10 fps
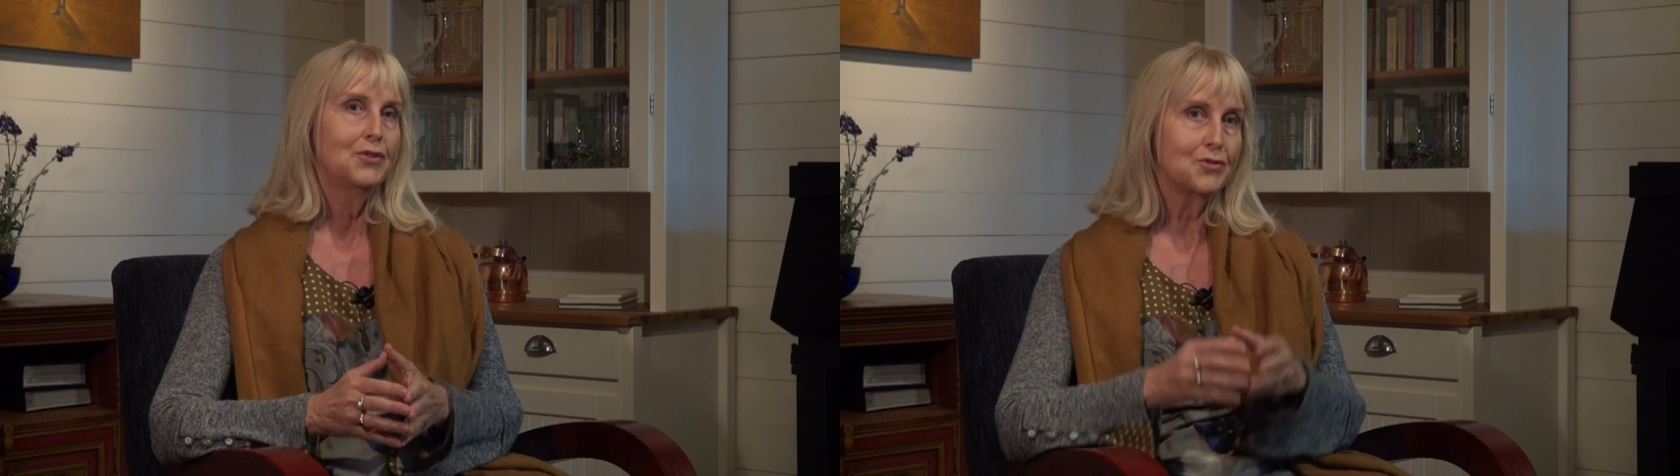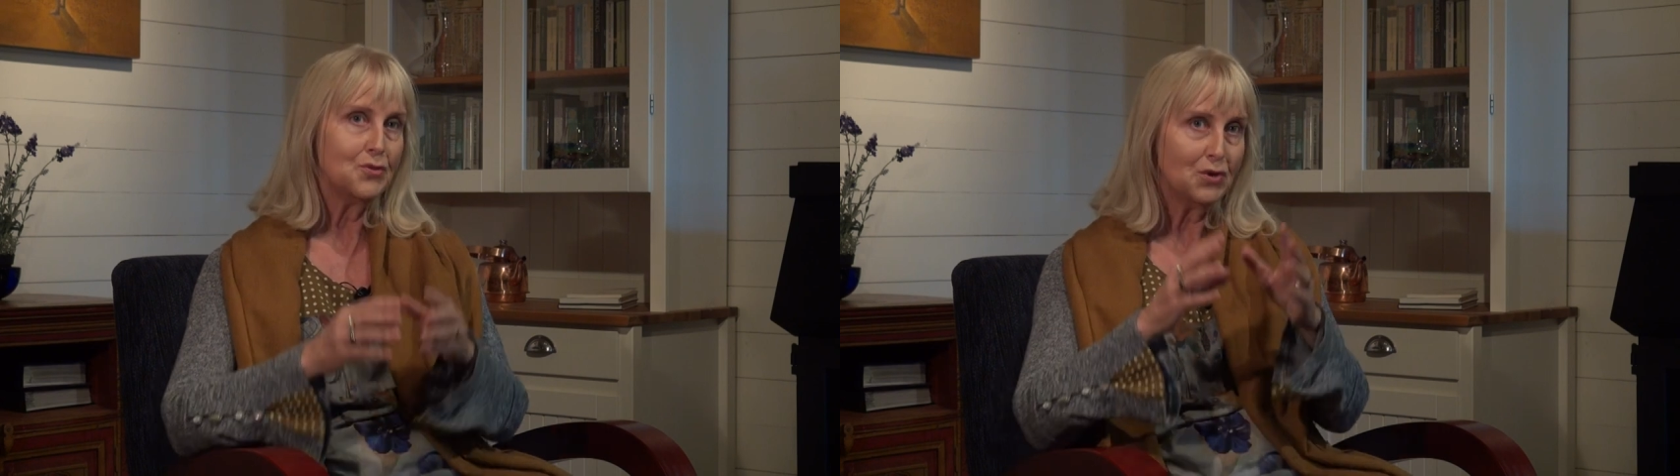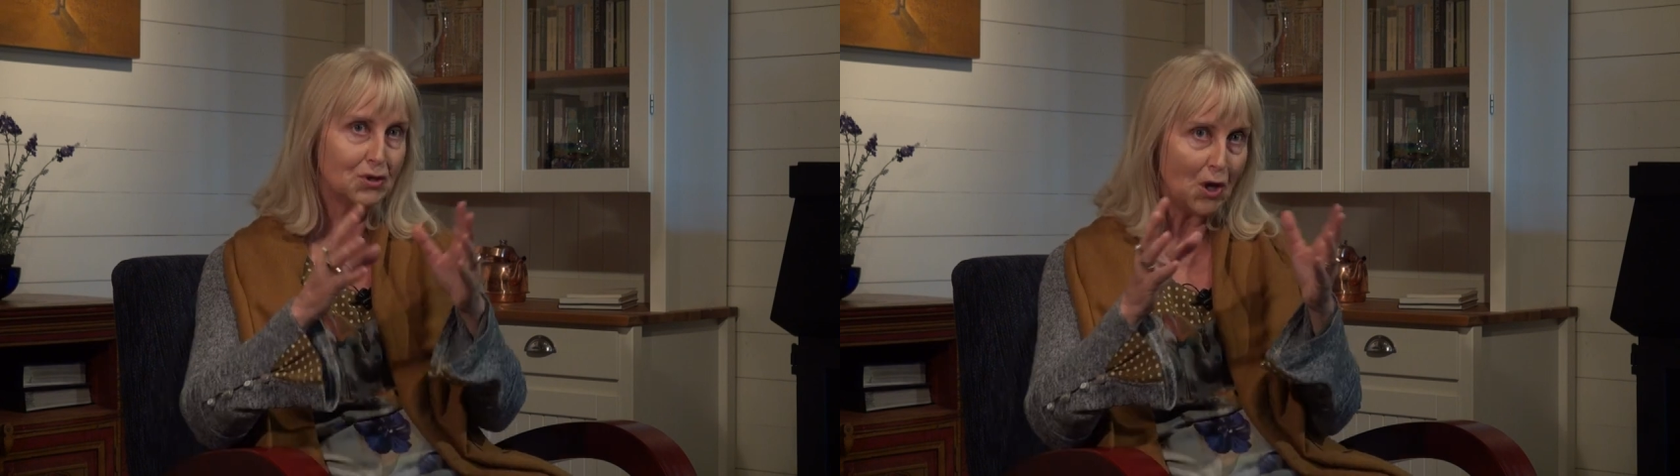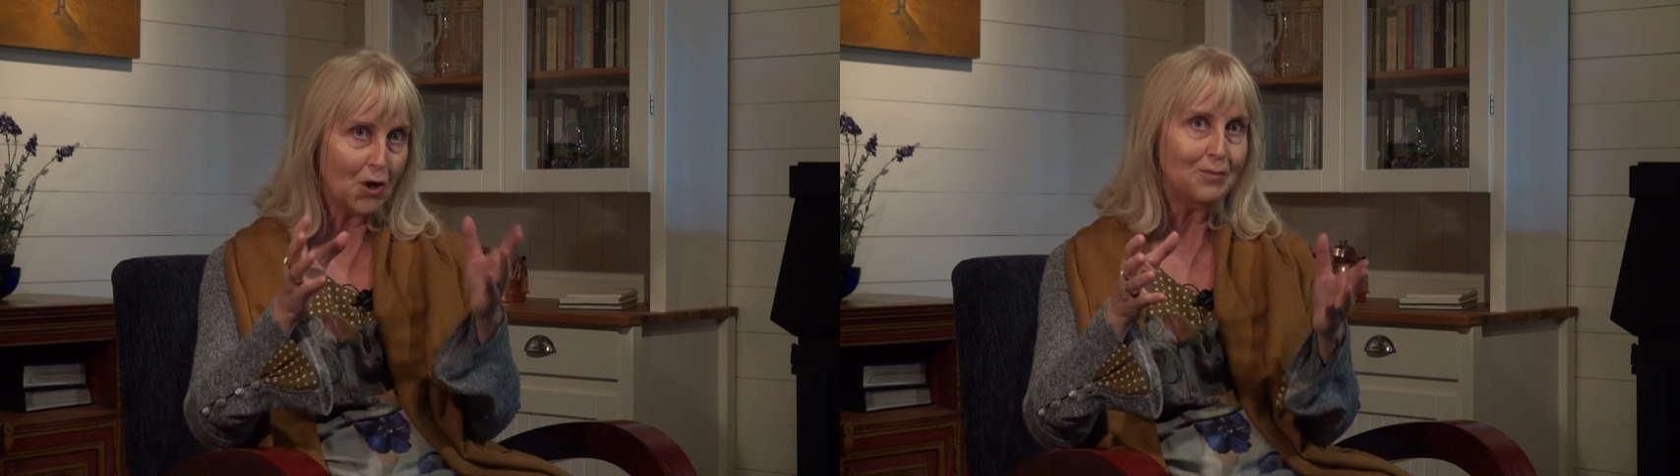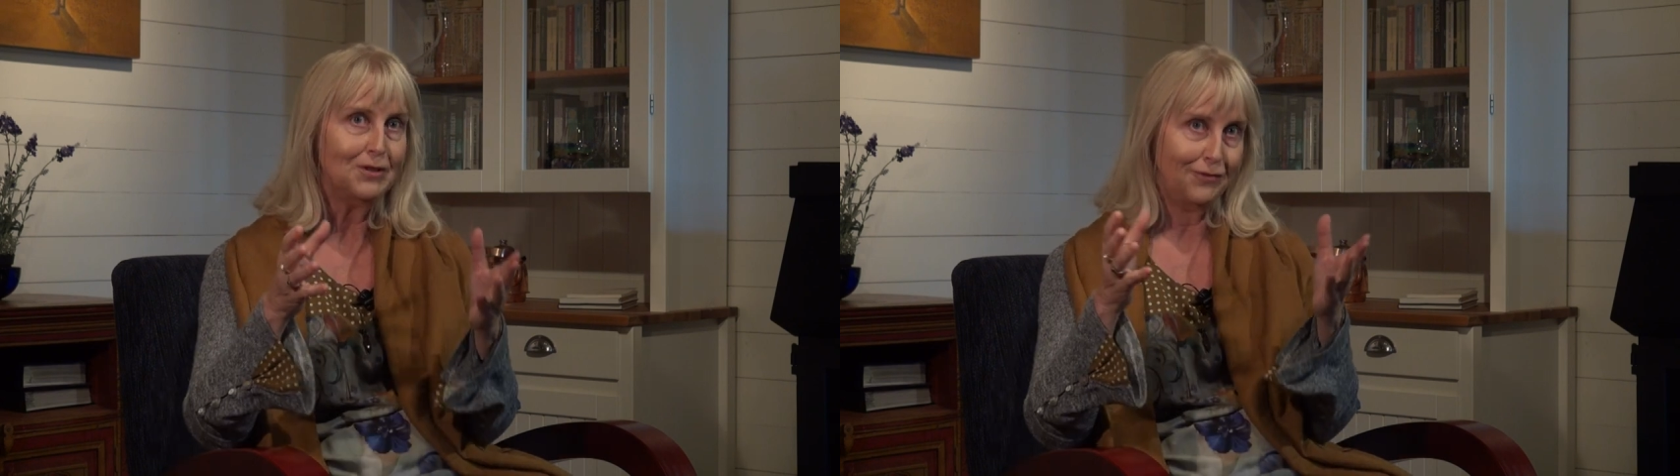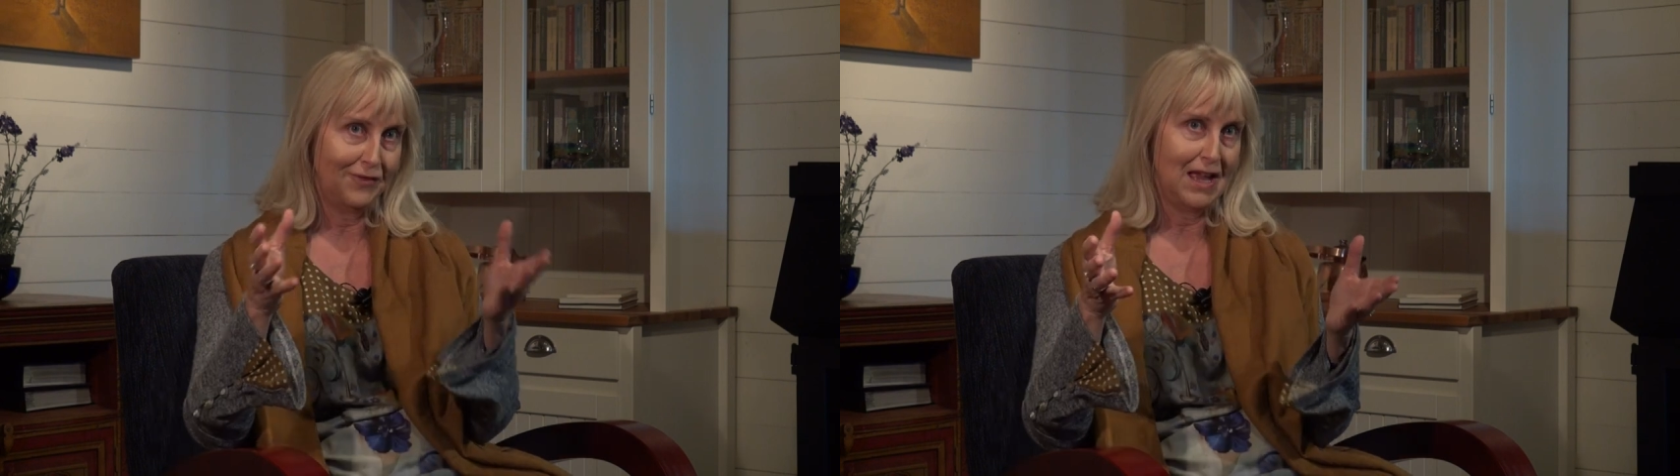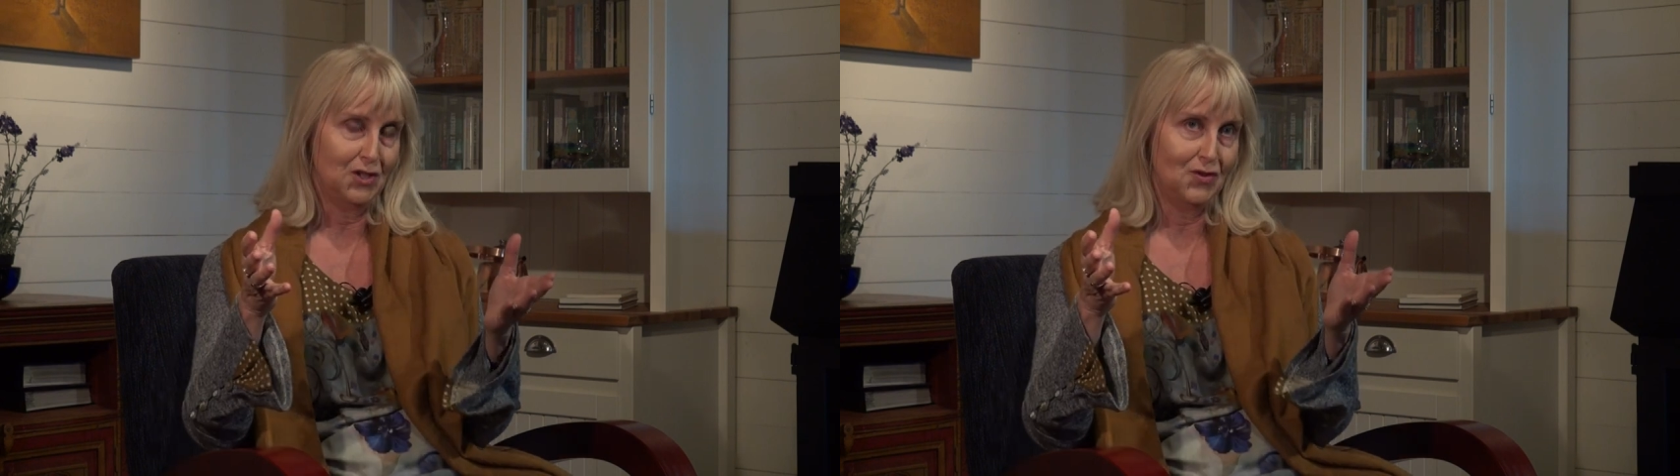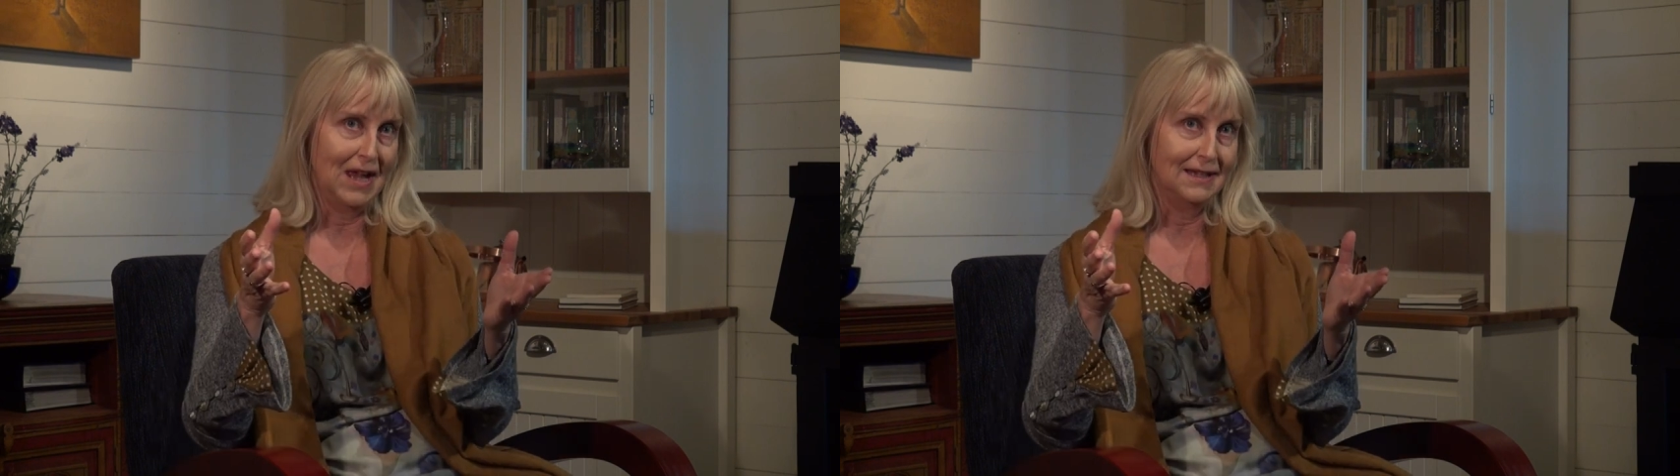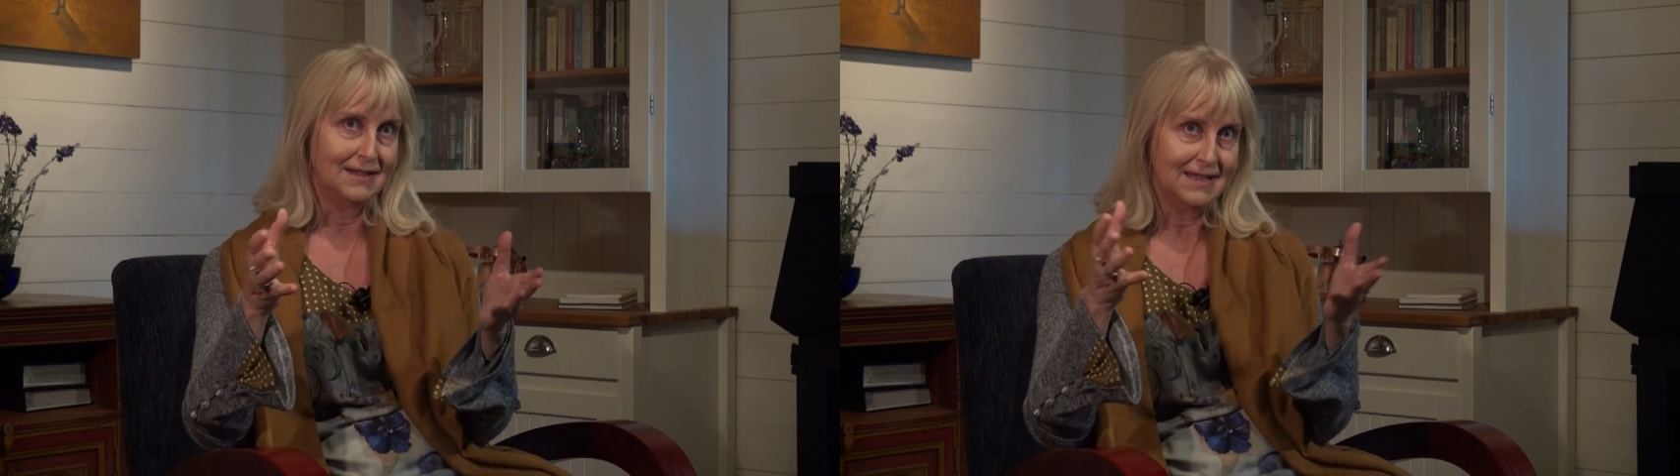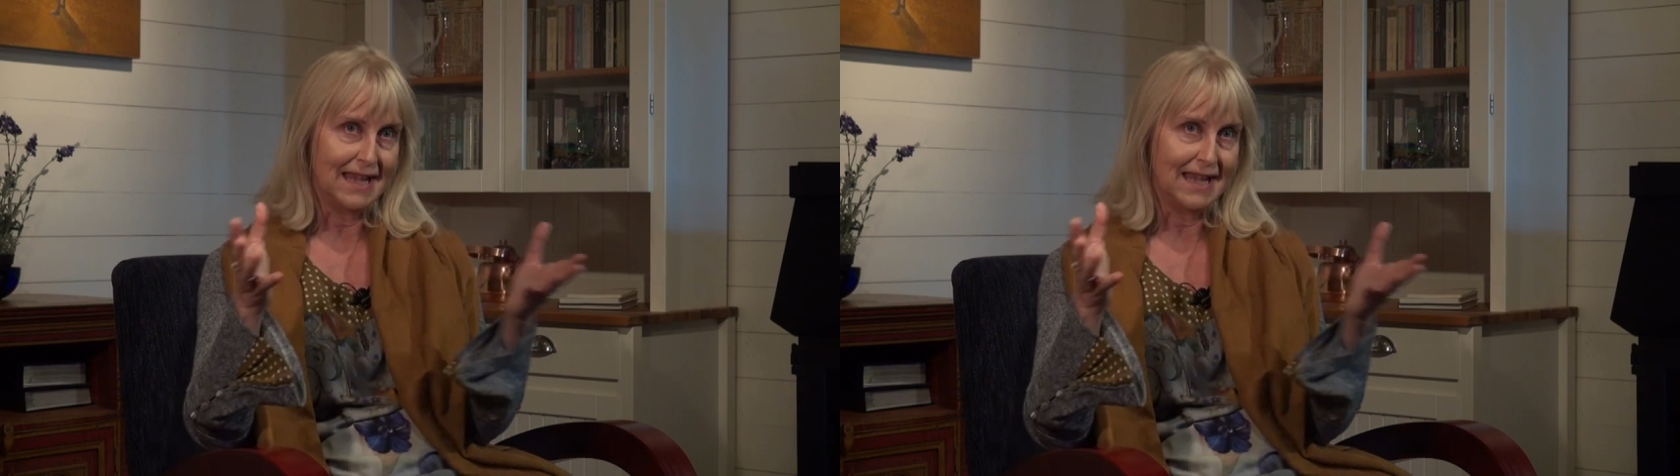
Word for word: through Global Fair Trade,